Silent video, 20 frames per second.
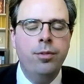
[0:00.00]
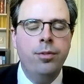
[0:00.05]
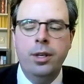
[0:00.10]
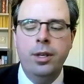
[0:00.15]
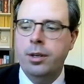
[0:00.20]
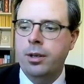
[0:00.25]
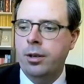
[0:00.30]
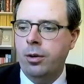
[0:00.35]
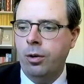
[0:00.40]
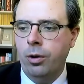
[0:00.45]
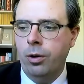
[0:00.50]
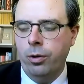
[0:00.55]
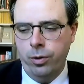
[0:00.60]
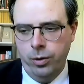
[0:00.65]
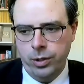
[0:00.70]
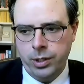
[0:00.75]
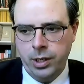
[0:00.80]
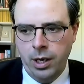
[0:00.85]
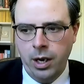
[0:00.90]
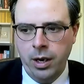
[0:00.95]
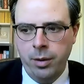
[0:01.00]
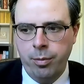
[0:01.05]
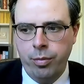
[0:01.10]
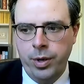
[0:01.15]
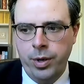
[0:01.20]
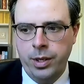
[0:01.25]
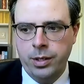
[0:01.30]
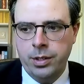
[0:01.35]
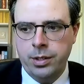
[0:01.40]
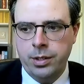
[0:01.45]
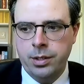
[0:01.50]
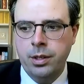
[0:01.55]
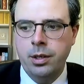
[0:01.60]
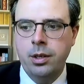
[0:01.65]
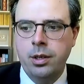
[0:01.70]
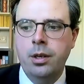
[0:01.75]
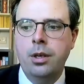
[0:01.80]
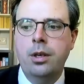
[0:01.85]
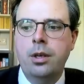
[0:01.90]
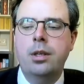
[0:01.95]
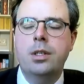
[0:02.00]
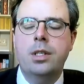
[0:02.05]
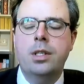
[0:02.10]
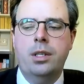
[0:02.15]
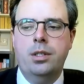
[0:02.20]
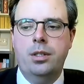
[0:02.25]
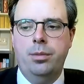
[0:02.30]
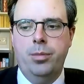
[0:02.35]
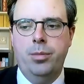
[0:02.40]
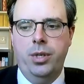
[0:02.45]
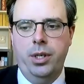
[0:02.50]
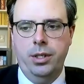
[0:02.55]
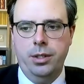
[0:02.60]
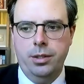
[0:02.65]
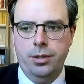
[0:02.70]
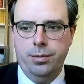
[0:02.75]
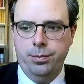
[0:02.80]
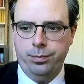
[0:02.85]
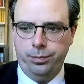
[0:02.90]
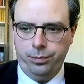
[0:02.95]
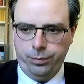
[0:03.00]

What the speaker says: Wiener Holocaust Library's testimonies.